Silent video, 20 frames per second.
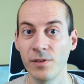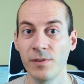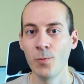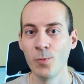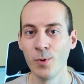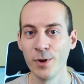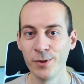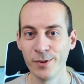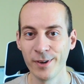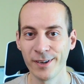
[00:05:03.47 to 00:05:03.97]

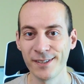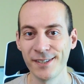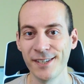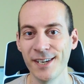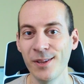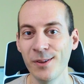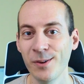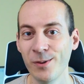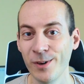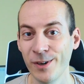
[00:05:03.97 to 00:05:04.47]
When you
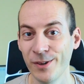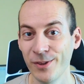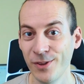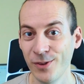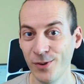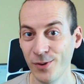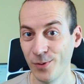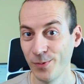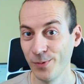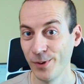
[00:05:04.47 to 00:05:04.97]
accelerate
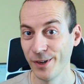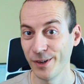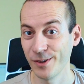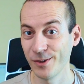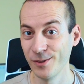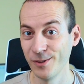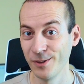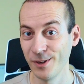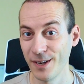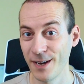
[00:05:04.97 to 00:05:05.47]
your
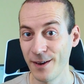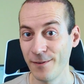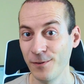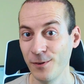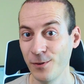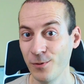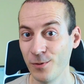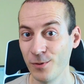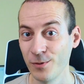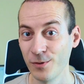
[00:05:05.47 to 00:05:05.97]
vehicle enough
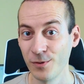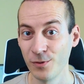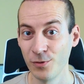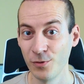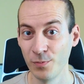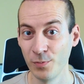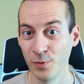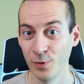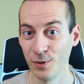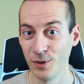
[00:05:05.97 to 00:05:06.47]
in order to
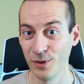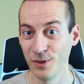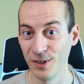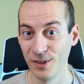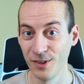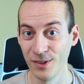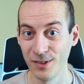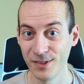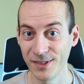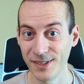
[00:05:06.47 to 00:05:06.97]
put it in
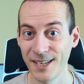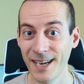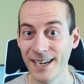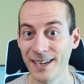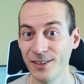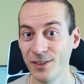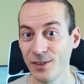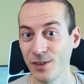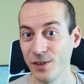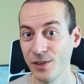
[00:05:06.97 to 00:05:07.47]
the
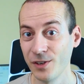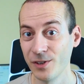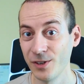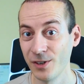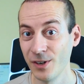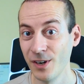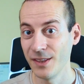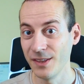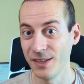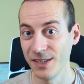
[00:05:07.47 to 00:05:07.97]
second
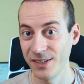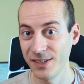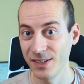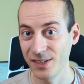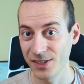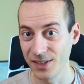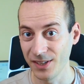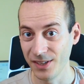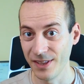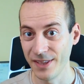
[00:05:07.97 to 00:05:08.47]
gear, this
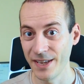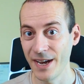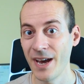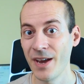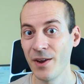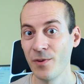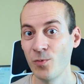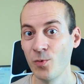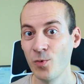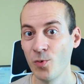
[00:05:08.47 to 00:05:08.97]
is the
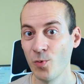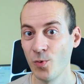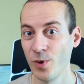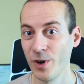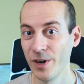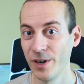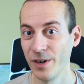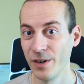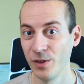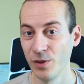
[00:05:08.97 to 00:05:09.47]
time
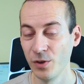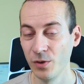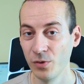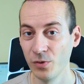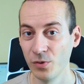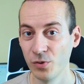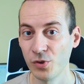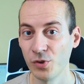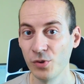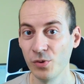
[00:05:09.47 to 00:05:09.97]
where
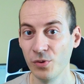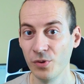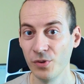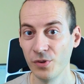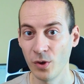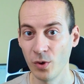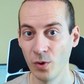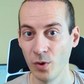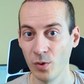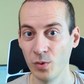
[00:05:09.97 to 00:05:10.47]
you should
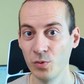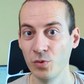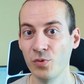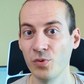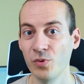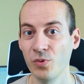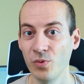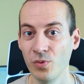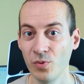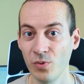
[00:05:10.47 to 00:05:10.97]
go
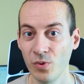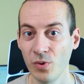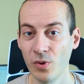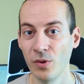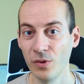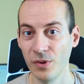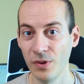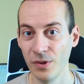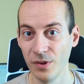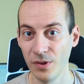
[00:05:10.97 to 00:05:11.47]
through
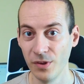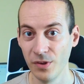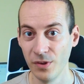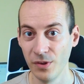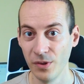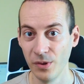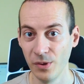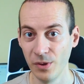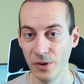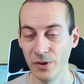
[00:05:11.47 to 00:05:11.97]
the
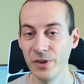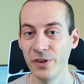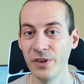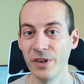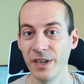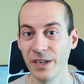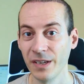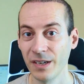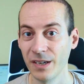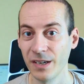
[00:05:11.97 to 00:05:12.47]

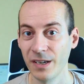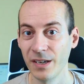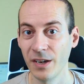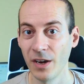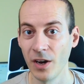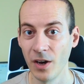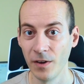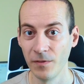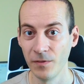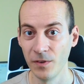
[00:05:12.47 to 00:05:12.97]
learning
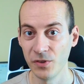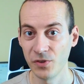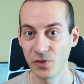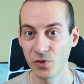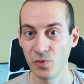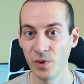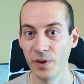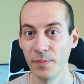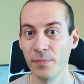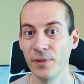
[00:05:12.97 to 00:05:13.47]
of the
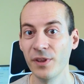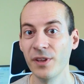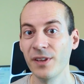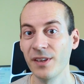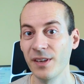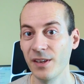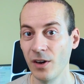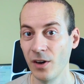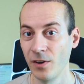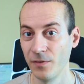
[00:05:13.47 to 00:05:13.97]
script
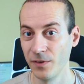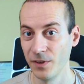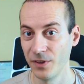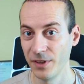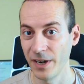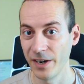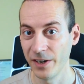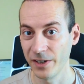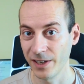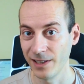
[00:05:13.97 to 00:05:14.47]
of the
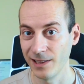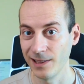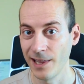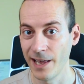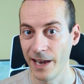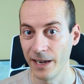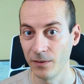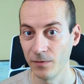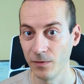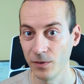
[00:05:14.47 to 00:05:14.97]
target
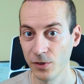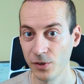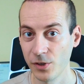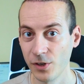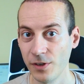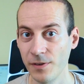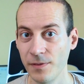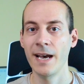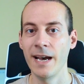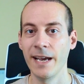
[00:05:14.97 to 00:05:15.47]

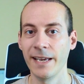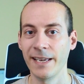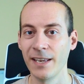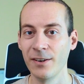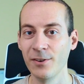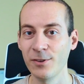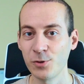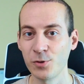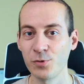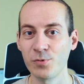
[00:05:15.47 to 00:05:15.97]
language. I
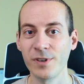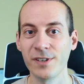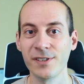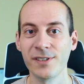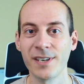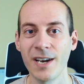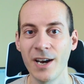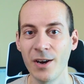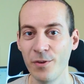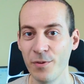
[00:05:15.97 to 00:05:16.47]
cannot stress
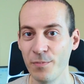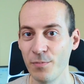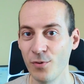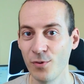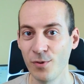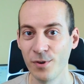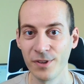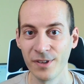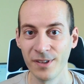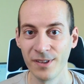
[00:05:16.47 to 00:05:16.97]
how
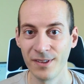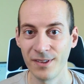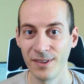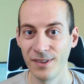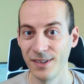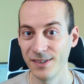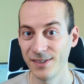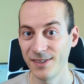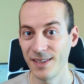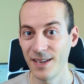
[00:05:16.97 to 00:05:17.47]
important
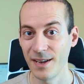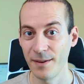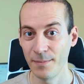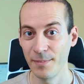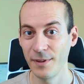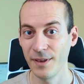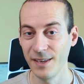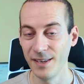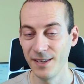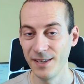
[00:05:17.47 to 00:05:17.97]
this step
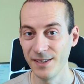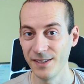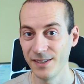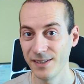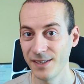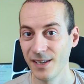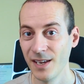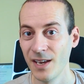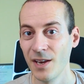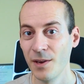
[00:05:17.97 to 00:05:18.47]

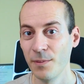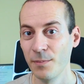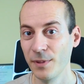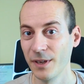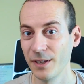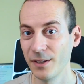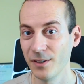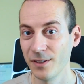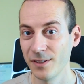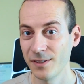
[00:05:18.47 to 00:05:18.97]
is,
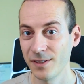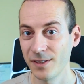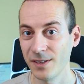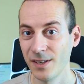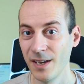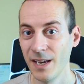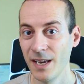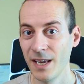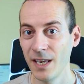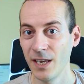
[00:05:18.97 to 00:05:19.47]
because
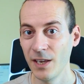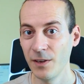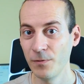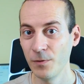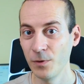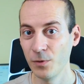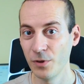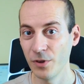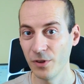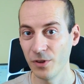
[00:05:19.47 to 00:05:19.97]
if
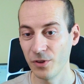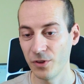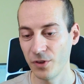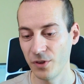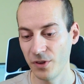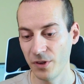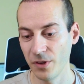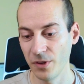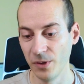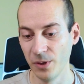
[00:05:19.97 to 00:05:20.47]
you don't
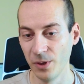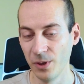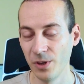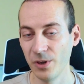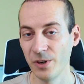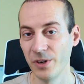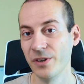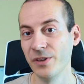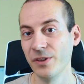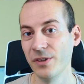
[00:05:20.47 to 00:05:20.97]

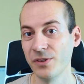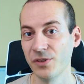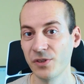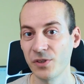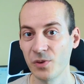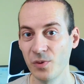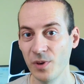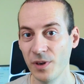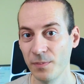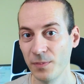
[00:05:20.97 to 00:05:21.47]
learn the
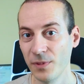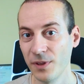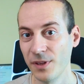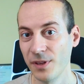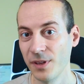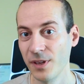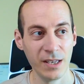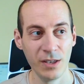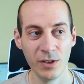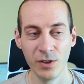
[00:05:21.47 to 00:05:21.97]

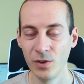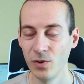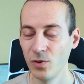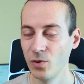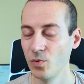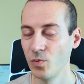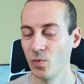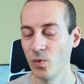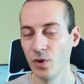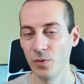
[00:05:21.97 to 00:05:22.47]
script,
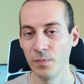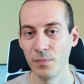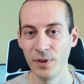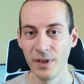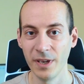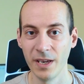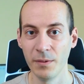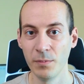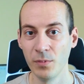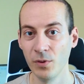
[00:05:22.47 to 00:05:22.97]
you won't
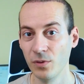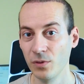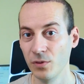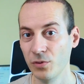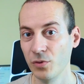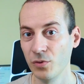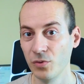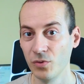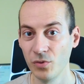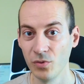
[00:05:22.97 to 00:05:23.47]
be able
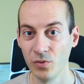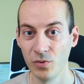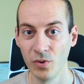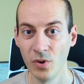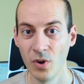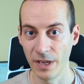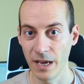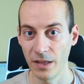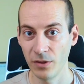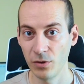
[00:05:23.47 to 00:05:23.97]
to
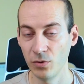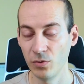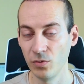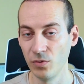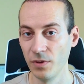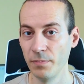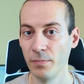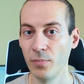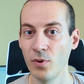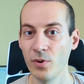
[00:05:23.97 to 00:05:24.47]
get to
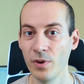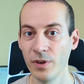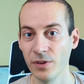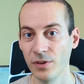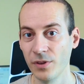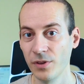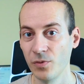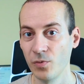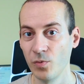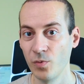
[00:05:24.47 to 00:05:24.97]
the
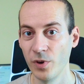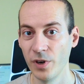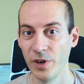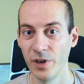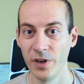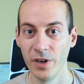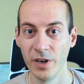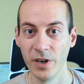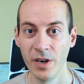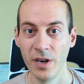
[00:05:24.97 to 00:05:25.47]
point
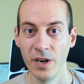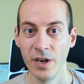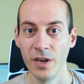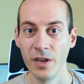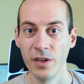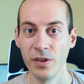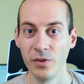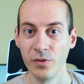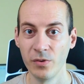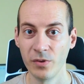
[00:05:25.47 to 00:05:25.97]
where
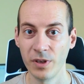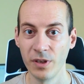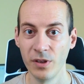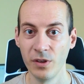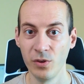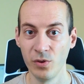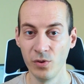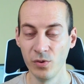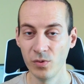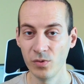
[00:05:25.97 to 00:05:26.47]
you can
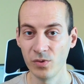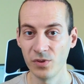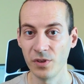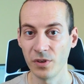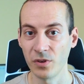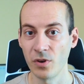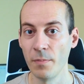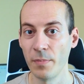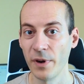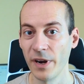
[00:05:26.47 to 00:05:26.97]
use the
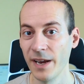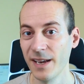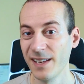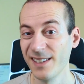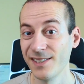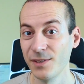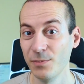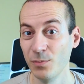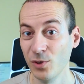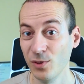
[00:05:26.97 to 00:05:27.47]

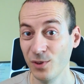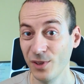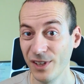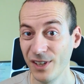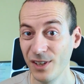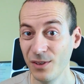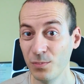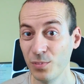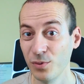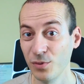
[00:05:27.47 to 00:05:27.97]
comprehensible
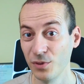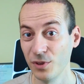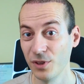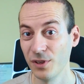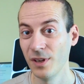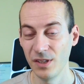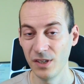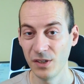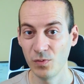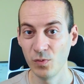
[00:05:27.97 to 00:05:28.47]
input.
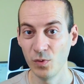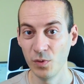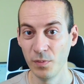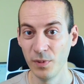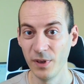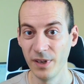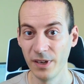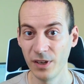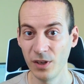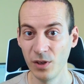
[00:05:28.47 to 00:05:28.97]
This would
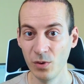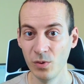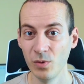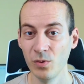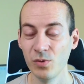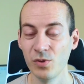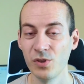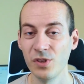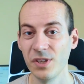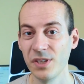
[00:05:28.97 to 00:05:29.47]
be a
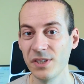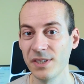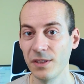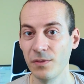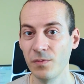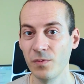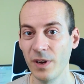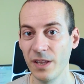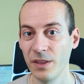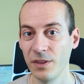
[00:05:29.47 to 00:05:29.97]
huge
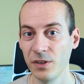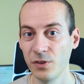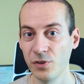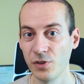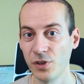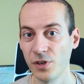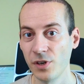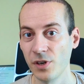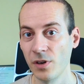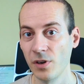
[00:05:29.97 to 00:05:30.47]

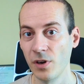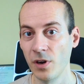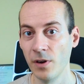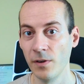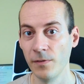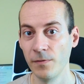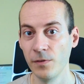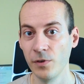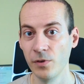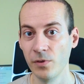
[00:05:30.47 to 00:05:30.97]
disadvantage
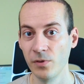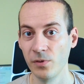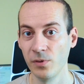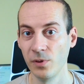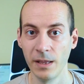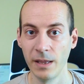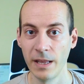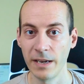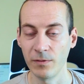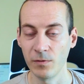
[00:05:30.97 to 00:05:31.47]
of your
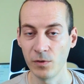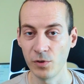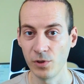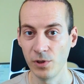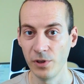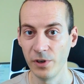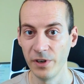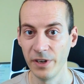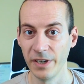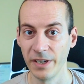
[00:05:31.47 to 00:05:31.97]
language
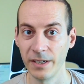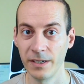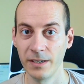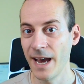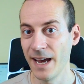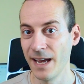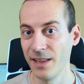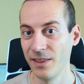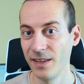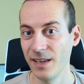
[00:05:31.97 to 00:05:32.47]
learning,
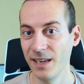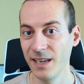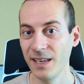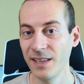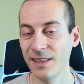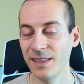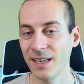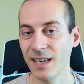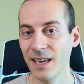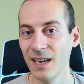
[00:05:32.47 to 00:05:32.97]
and
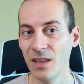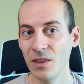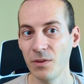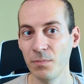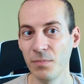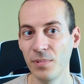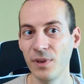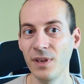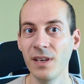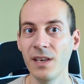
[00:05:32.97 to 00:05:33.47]
it can
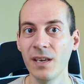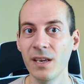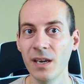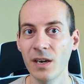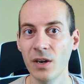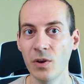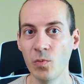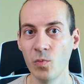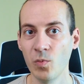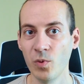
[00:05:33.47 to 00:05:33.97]
be
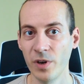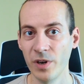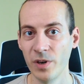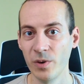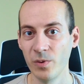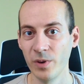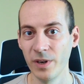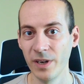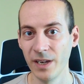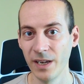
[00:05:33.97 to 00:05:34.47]
a
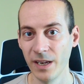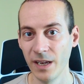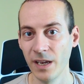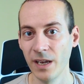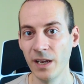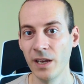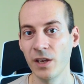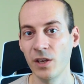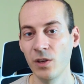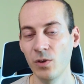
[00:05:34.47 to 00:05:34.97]
very
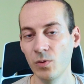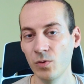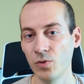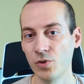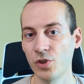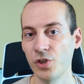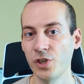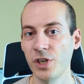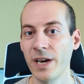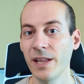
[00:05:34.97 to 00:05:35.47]

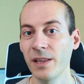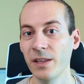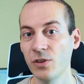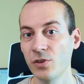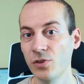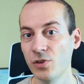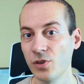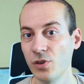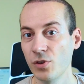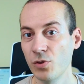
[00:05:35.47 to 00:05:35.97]
huge
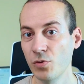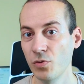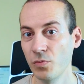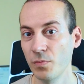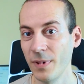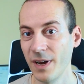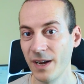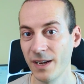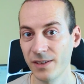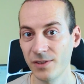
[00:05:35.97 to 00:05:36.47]
challenge to
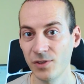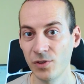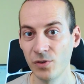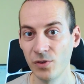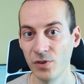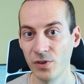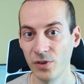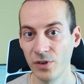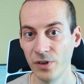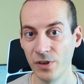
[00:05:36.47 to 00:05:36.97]

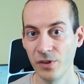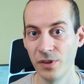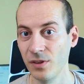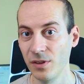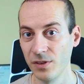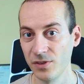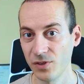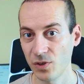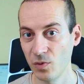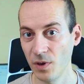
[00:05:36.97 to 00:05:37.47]
master the
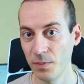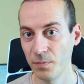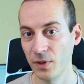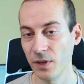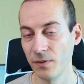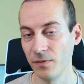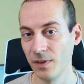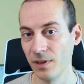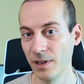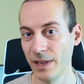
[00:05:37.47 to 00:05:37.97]
script
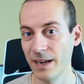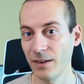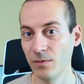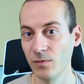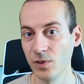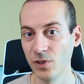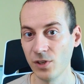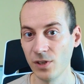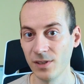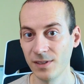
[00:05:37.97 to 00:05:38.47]
of the
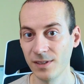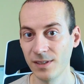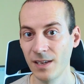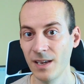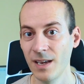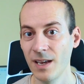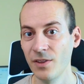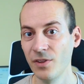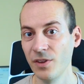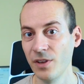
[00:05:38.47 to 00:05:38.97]
languages
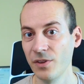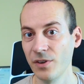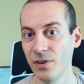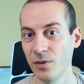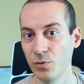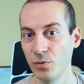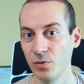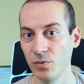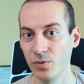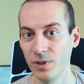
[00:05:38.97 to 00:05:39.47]
that
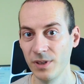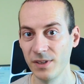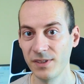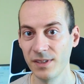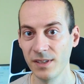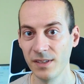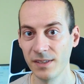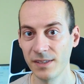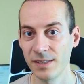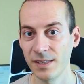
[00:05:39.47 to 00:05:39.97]
are too
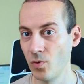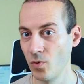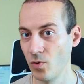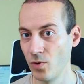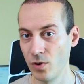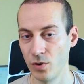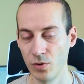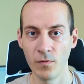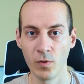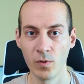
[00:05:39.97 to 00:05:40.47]
distant,
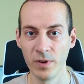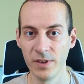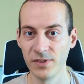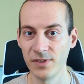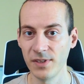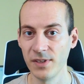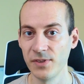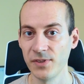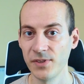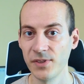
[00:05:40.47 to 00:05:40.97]
or for
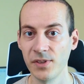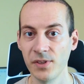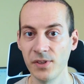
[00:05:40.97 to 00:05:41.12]
instance